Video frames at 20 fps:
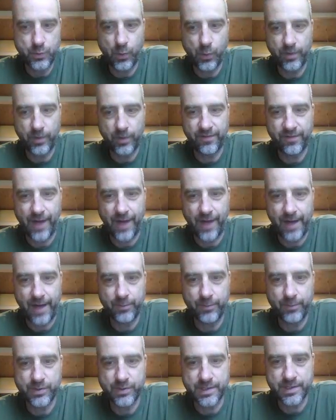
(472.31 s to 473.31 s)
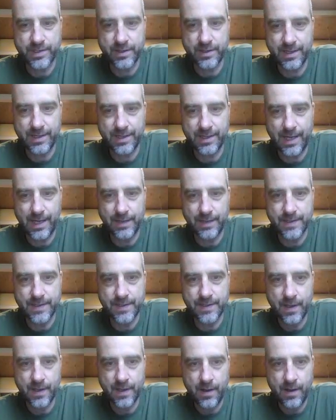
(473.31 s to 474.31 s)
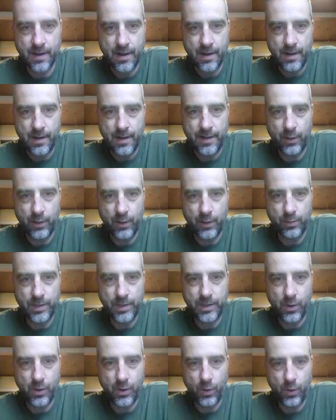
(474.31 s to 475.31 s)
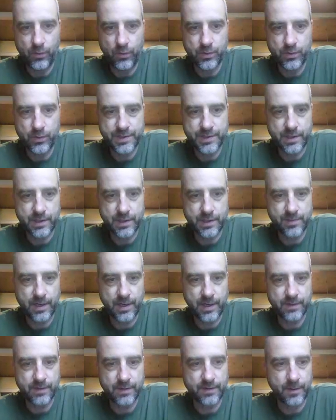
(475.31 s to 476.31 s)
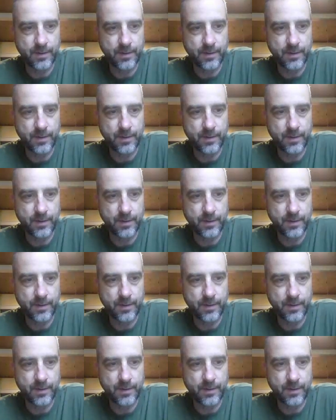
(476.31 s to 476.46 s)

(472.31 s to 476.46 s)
2.5% of the cases. That would be over 6 minutes.